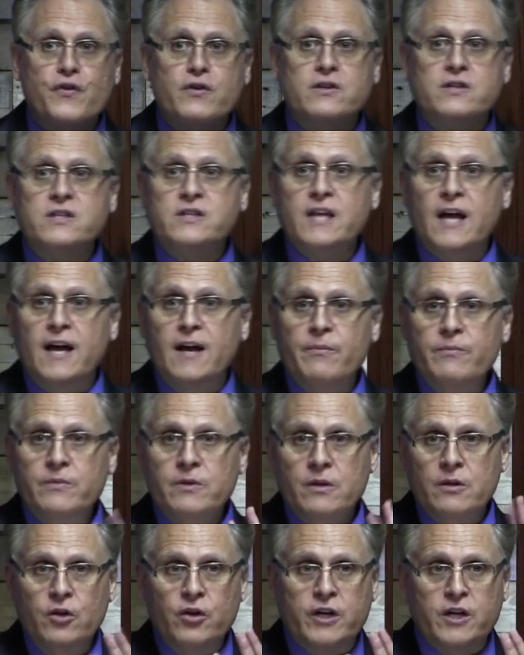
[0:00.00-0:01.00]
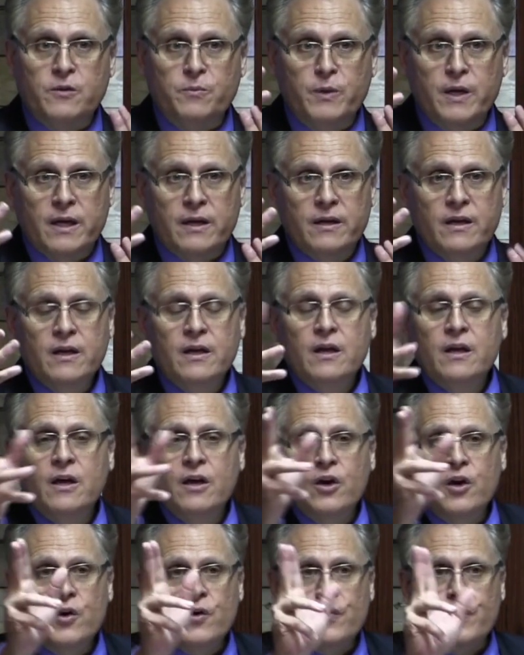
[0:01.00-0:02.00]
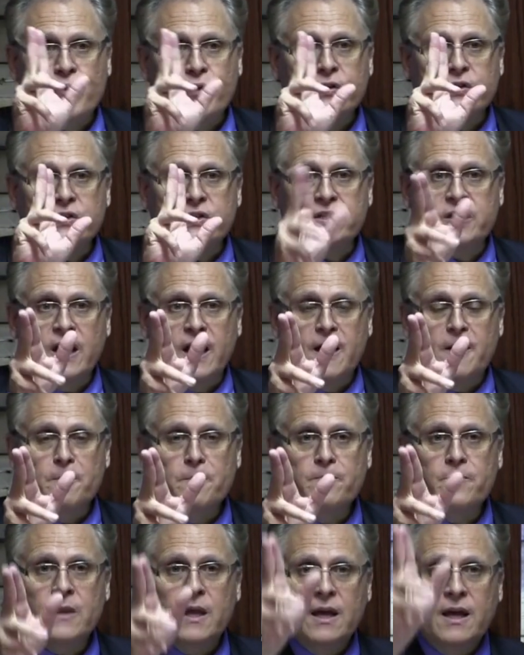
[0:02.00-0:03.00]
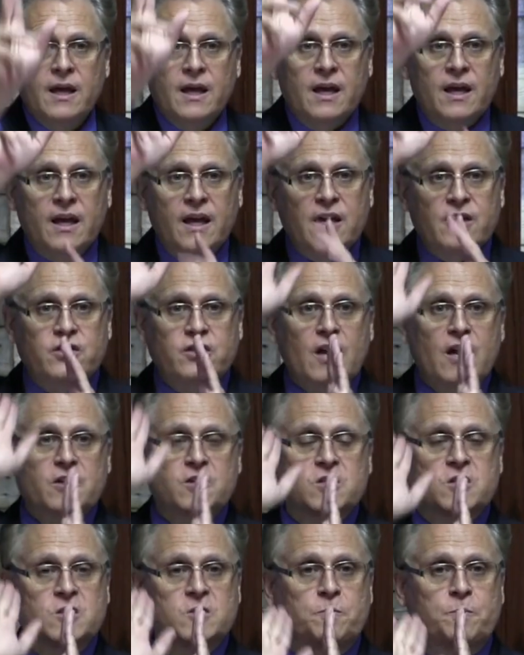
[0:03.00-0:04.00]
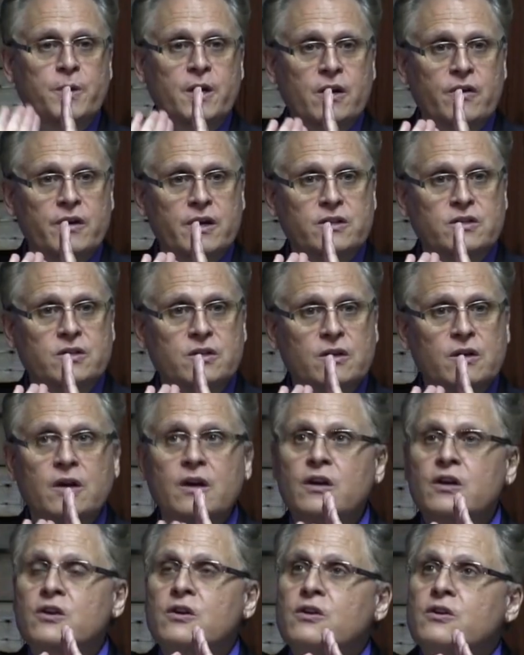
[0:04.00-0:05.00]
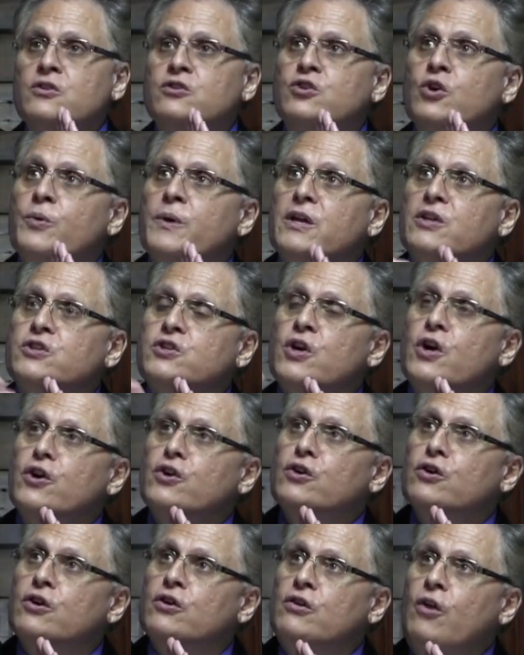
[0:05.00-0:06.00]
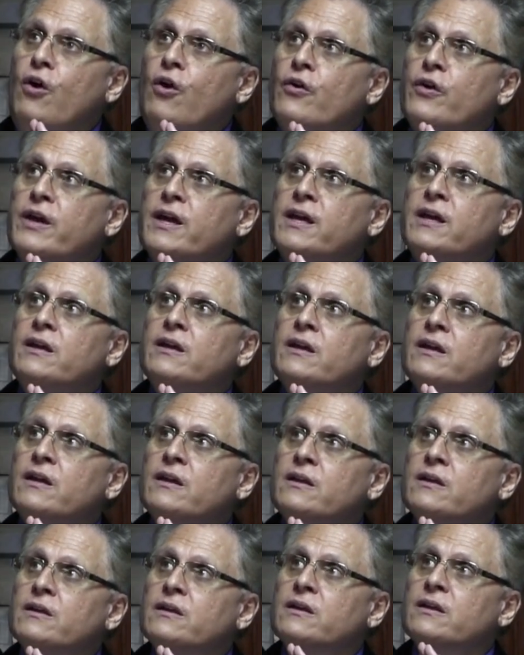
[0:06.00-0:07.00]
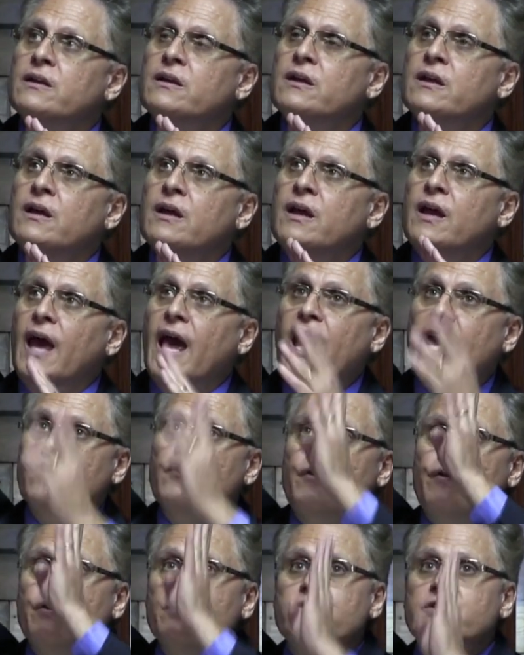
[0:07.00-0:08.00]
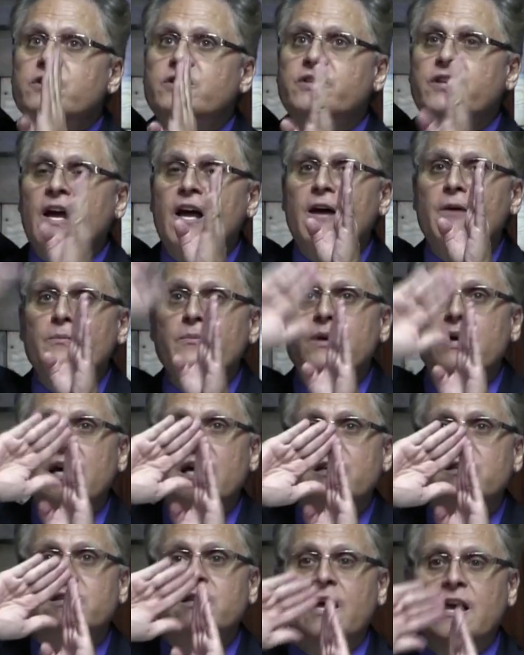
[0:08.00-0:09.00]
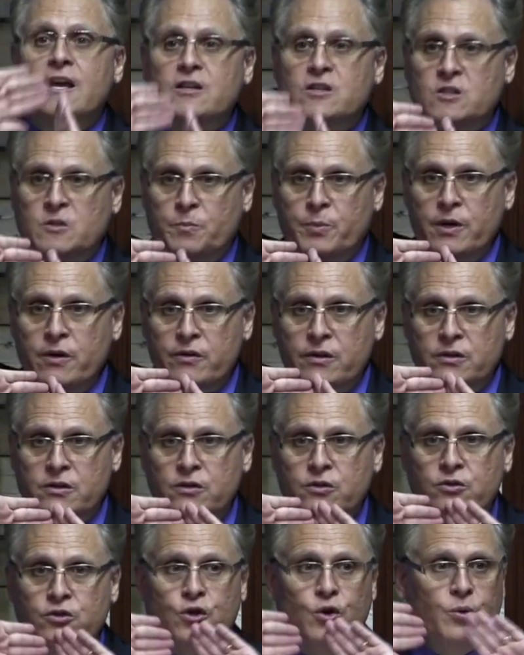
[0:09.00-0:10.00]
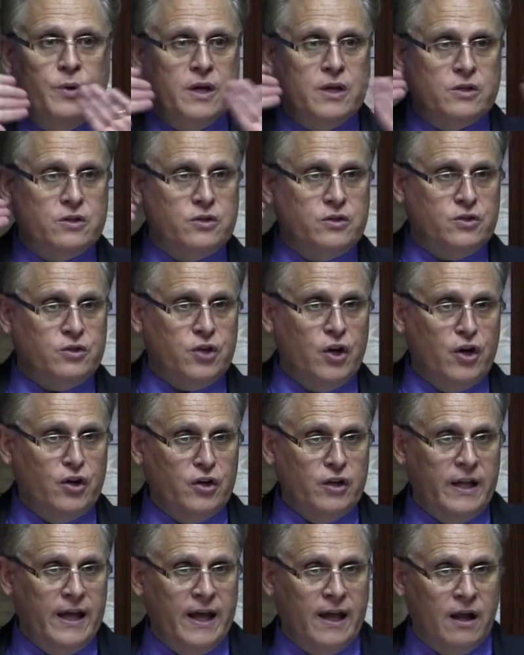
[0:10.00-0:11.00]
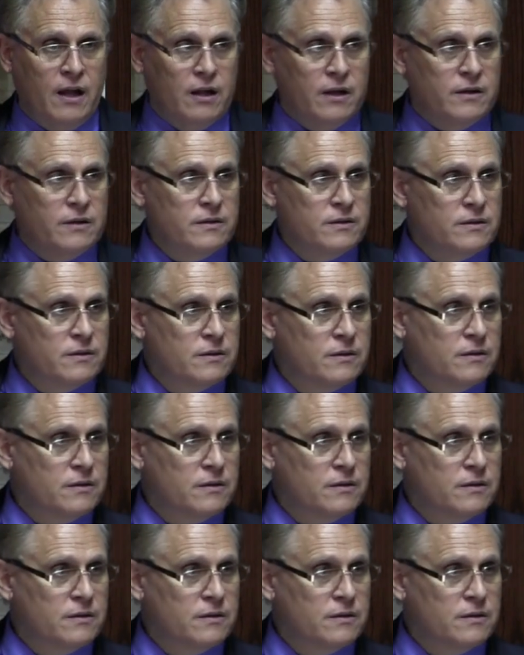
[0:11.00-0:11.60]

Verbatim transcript: For some, look at me, for some, it's a spirit to eternal glory, and for some, it's a spirit to eternal hell.